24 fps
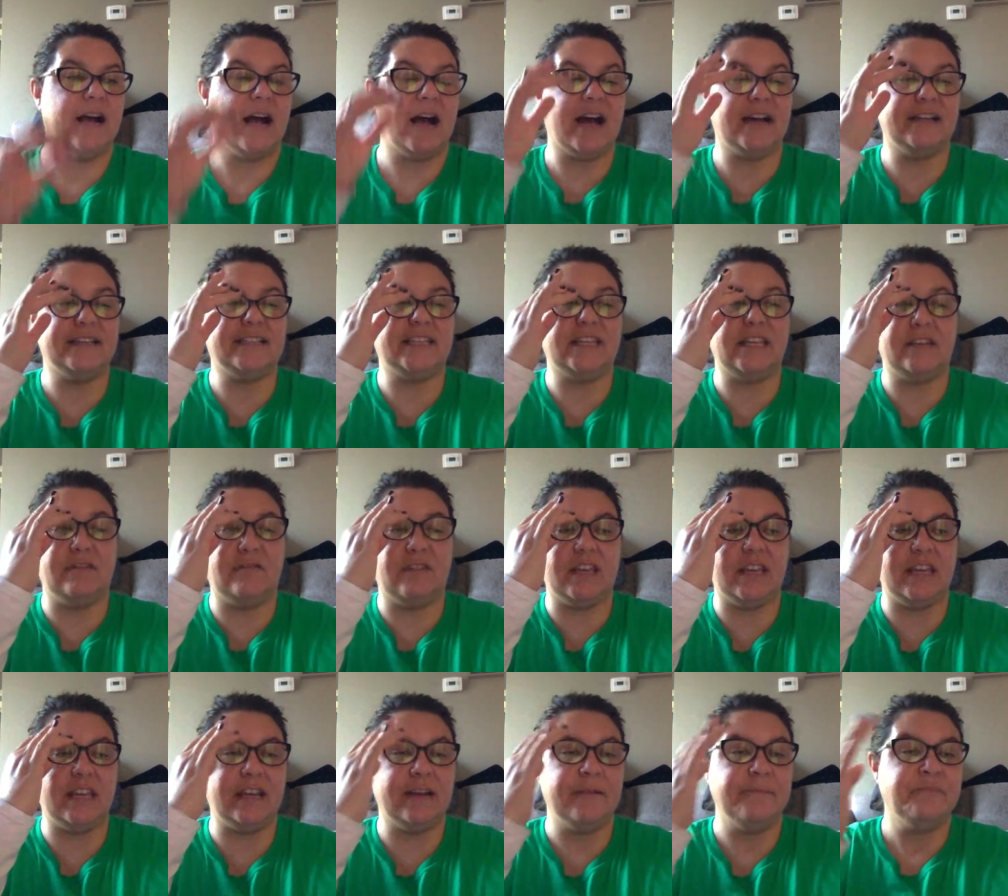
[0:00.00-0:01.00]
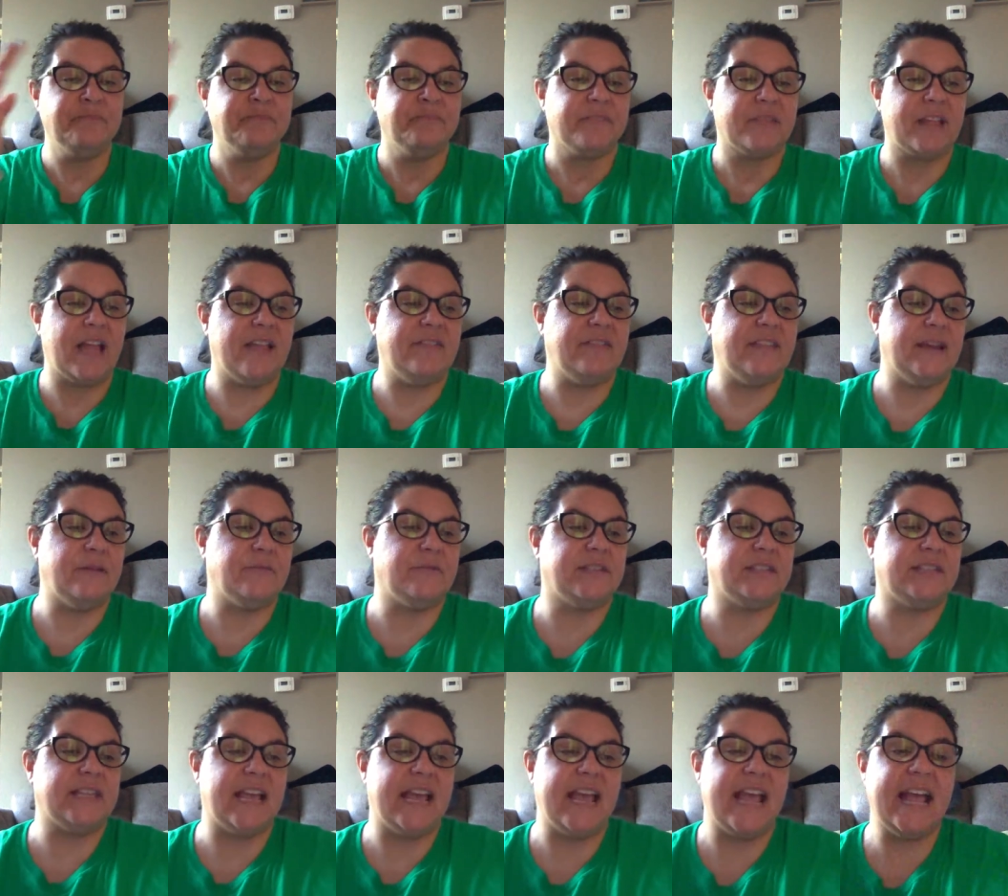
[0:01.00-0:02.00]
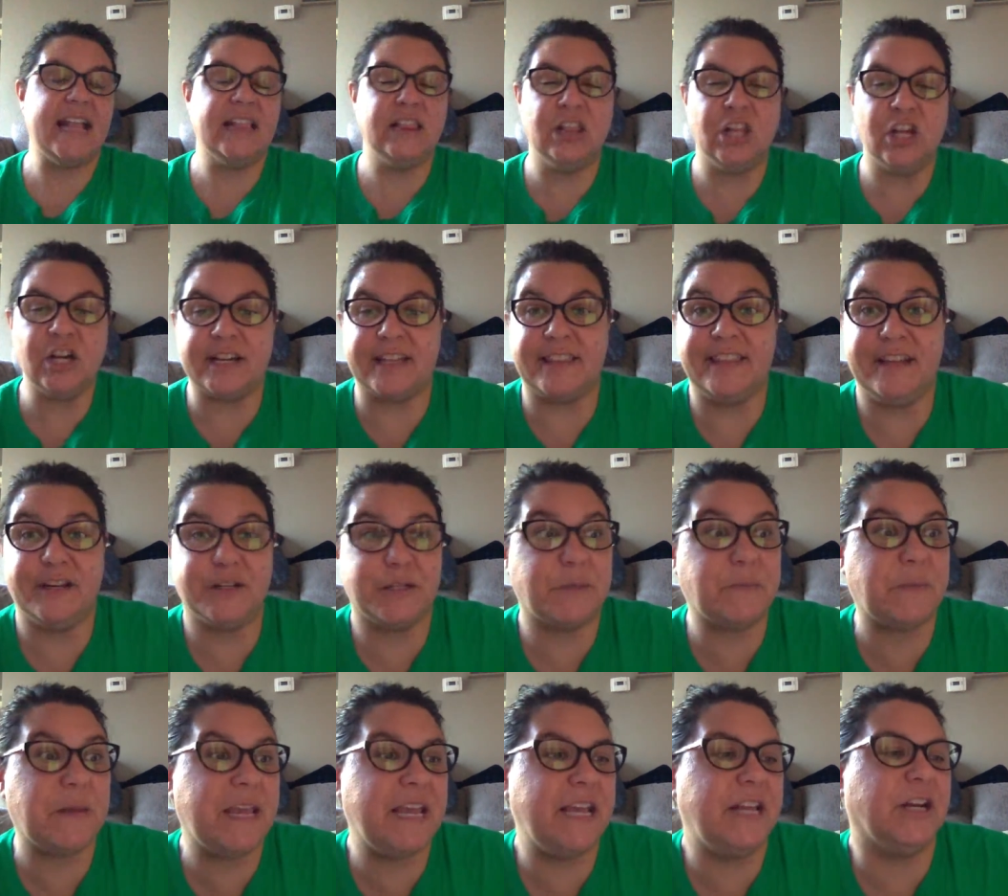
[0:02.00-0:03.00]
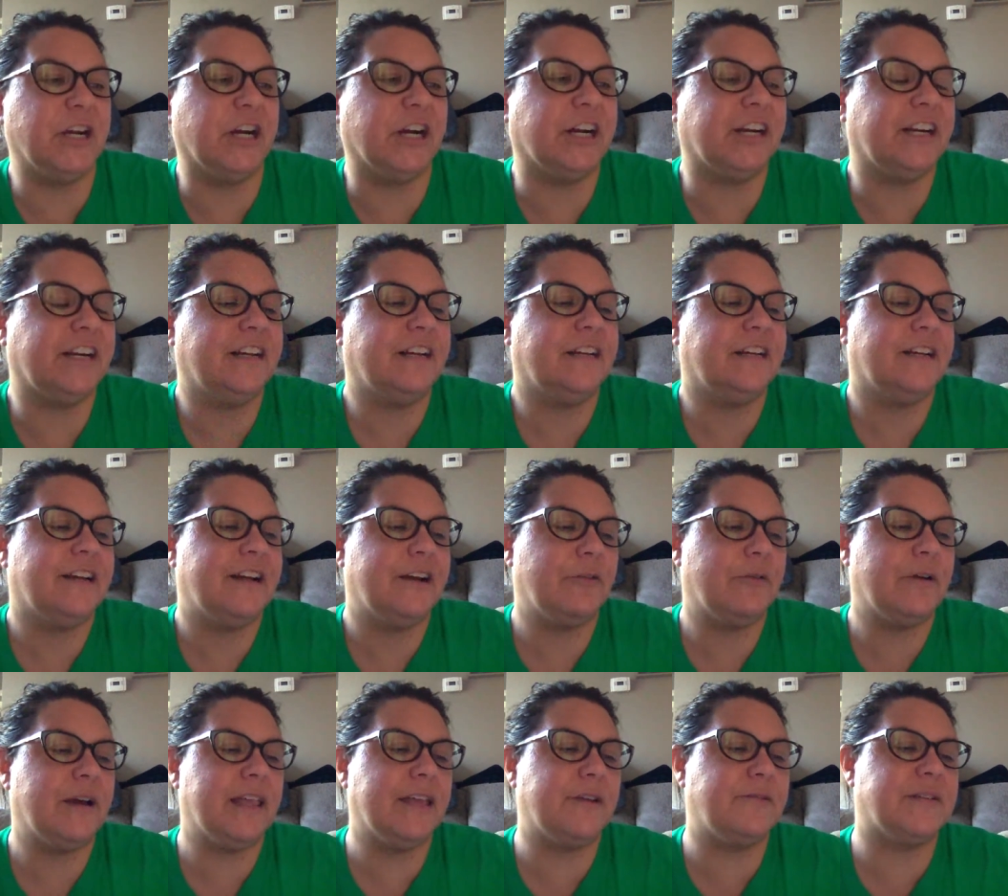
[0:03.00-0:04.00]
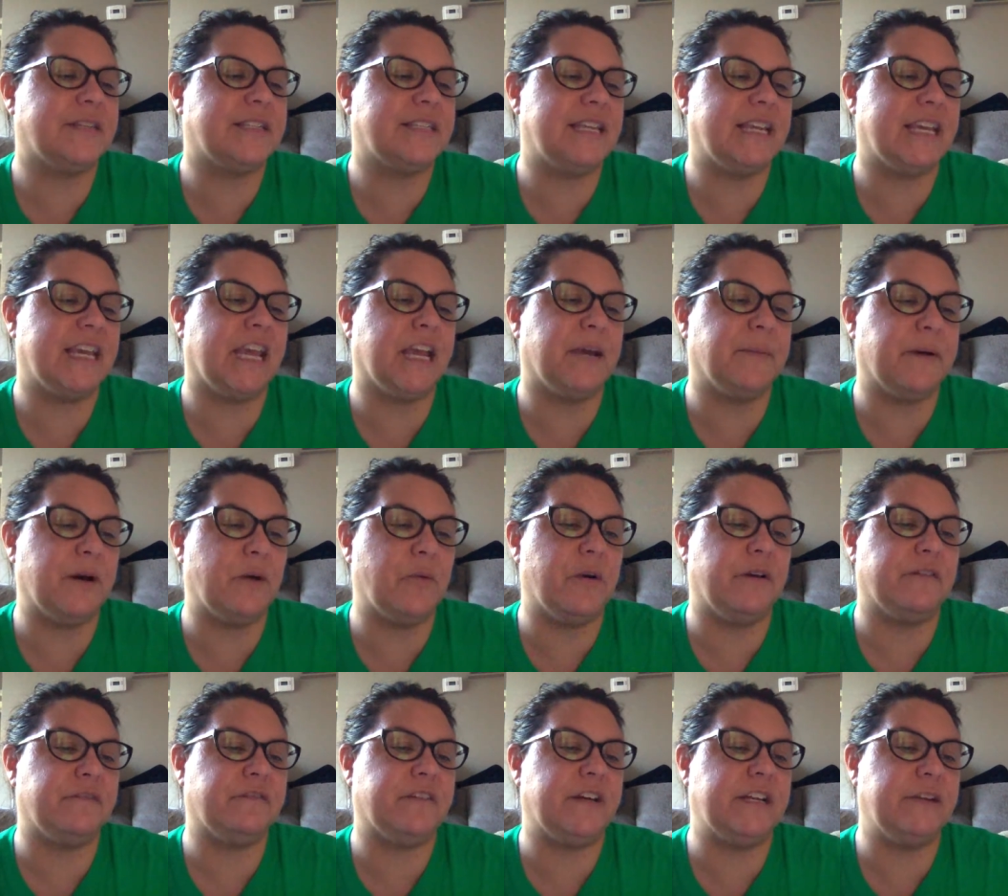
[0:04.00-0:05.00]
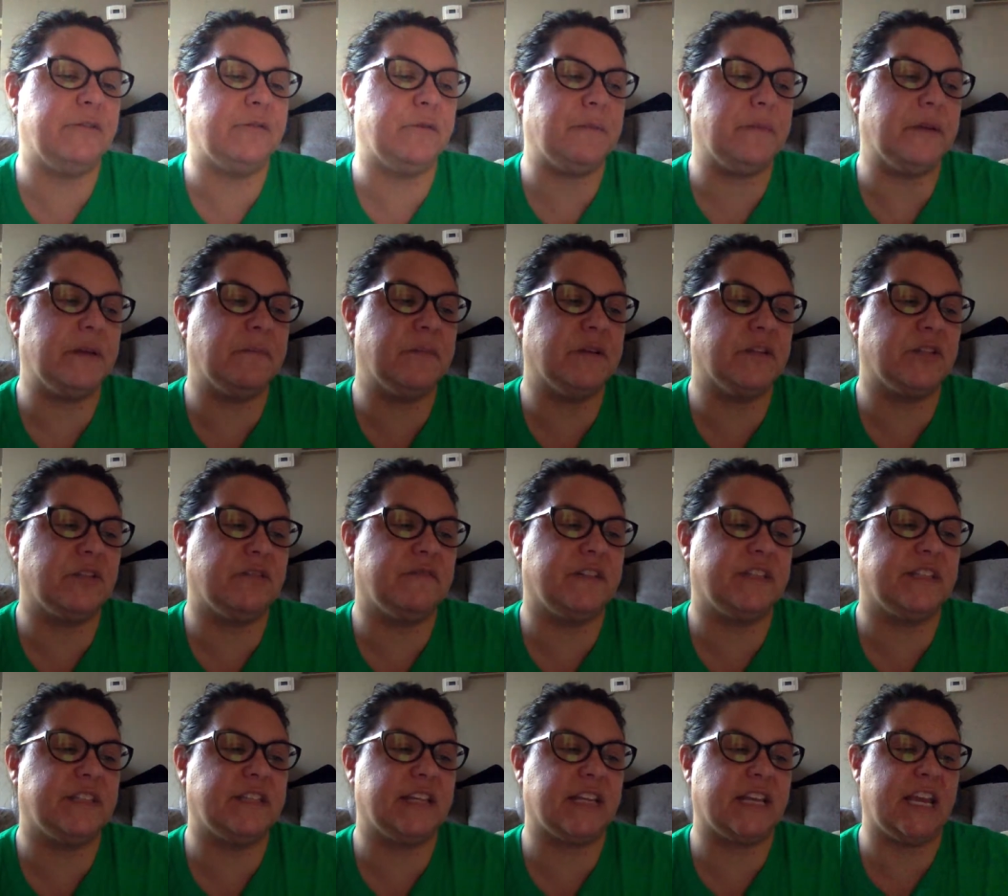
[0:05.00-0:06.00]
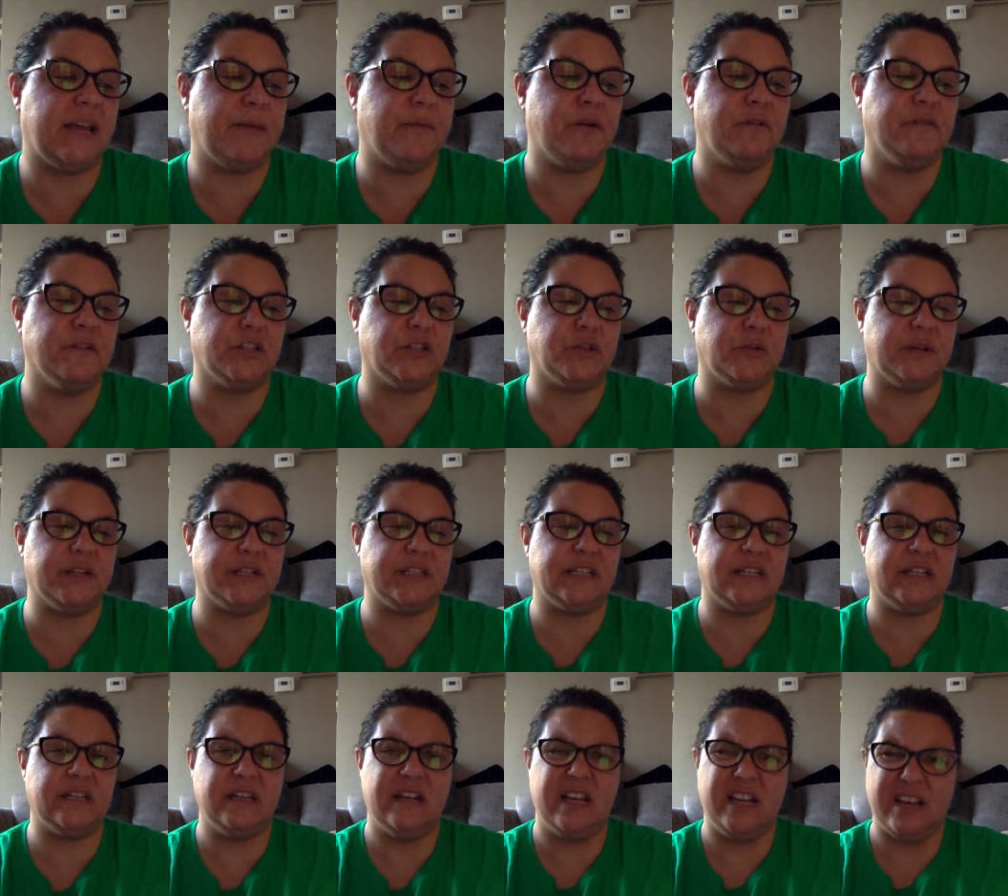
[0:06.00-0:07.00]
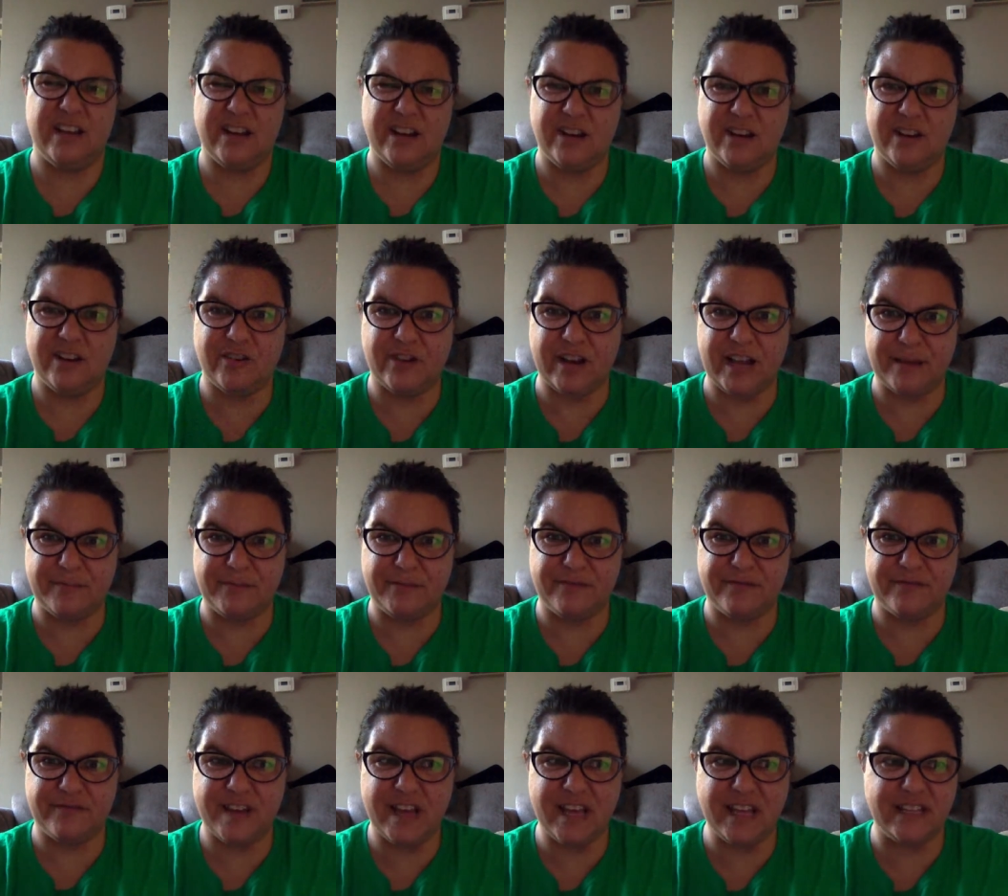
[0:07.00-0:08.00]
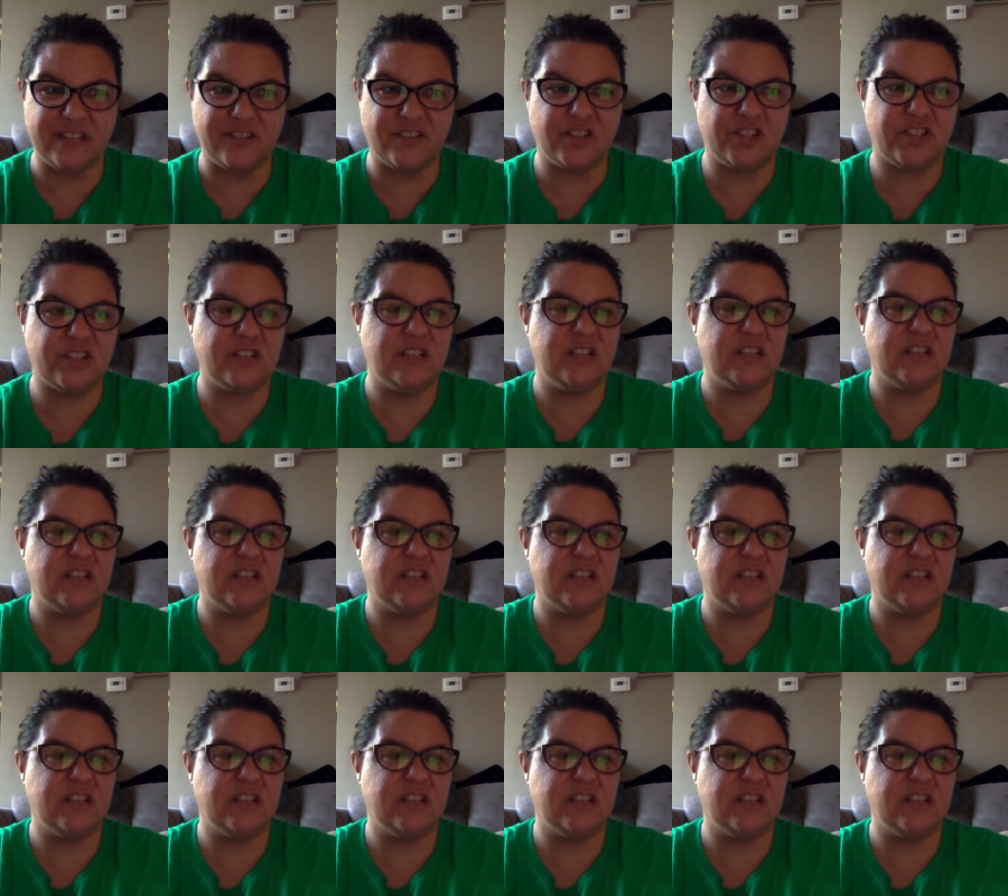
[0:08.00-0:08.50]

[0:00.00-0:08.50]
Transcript: on TV and they would say, Hey, look, there's Peter. While I was thinking about what fun it would be, Mr. Vincent came over to us and grabbed Fudge.